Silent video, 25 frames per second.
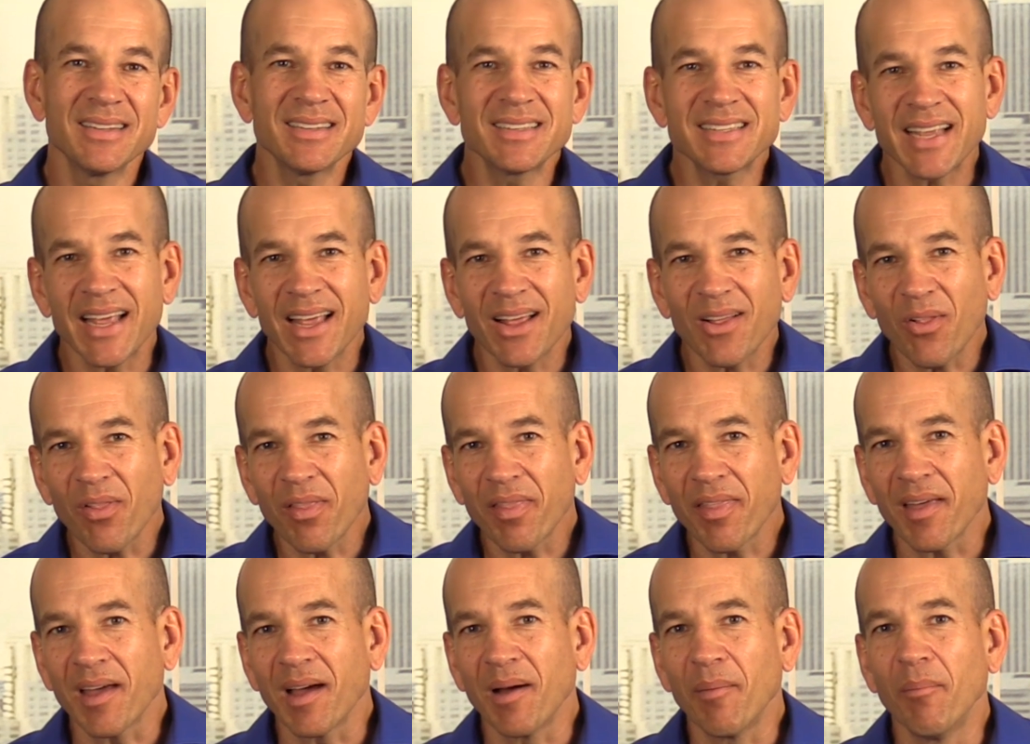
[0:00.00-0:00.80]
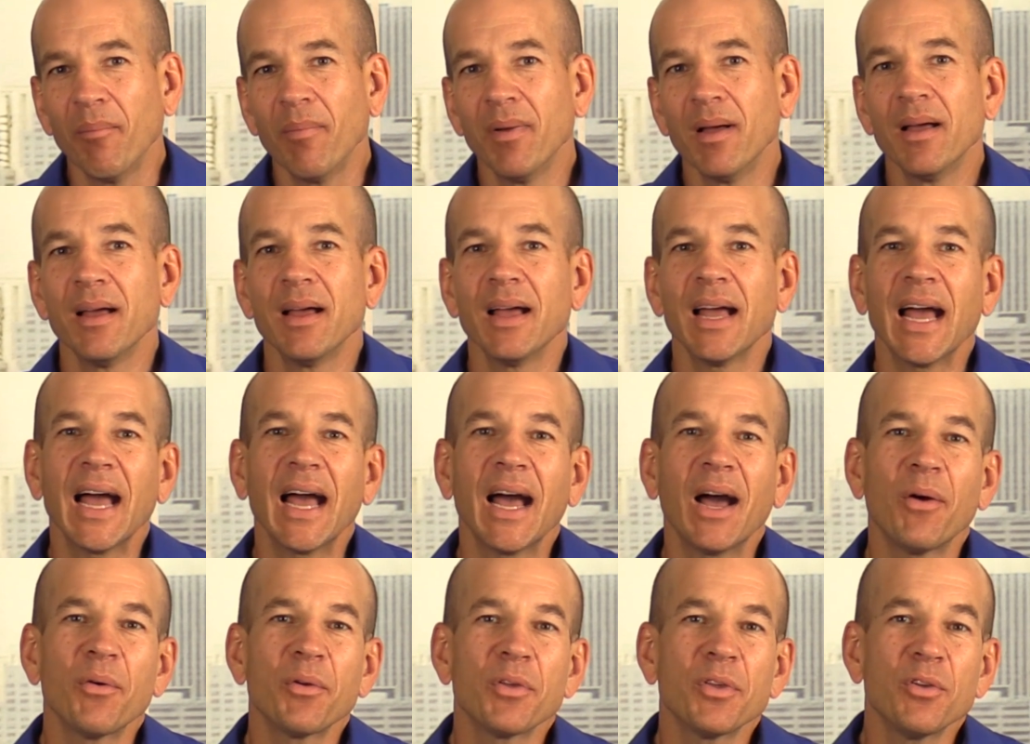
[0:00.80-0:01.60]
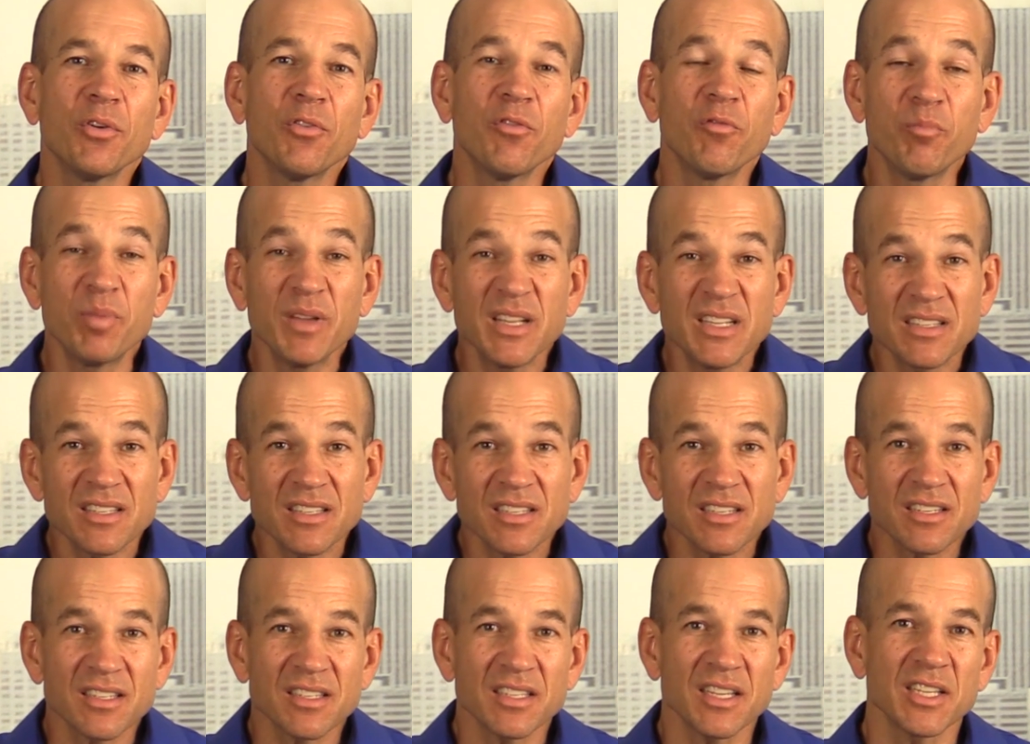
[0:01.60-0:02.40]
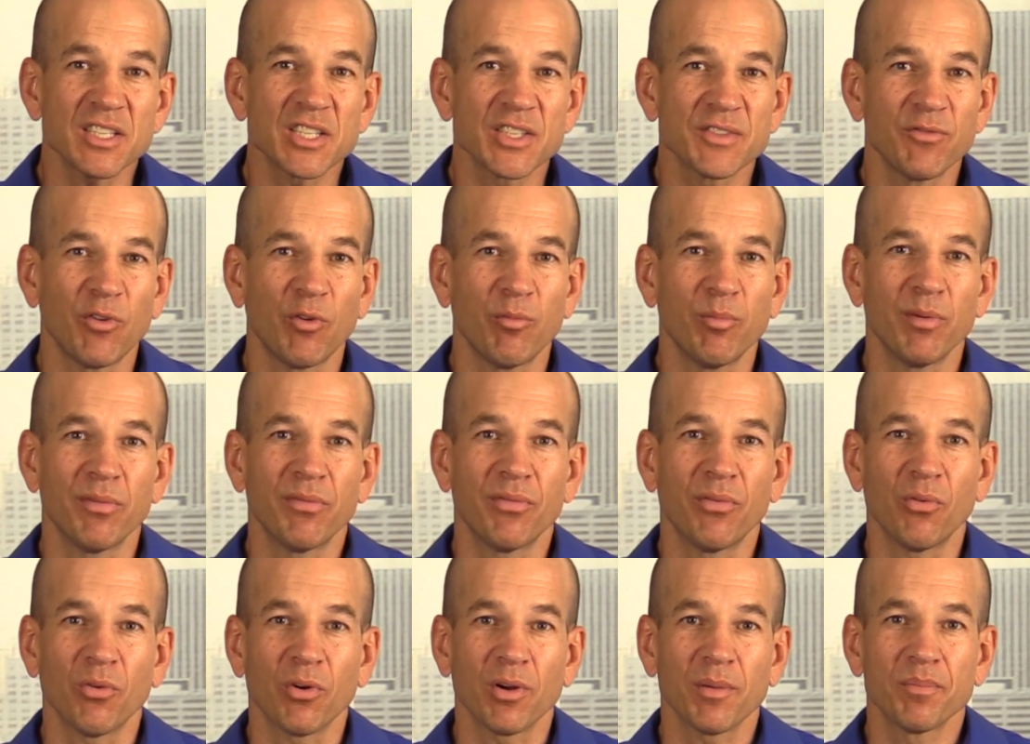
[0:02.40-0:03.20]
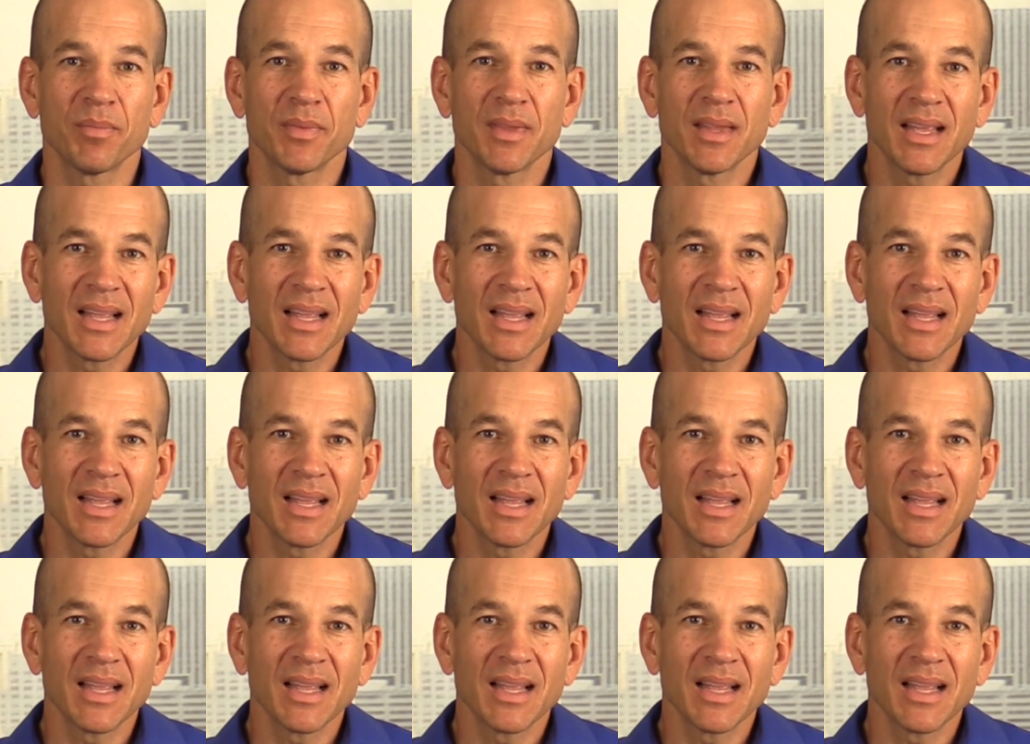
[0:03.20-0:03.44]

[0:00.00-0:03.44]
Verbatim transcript: Tell them how you've been successful before.